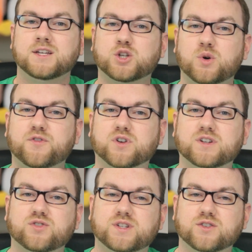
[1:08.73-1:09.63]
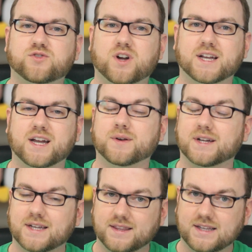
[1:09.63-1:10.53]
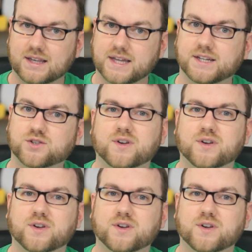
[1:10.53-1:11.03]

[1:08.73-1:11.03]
So if you're interested in trying out, again, the latest,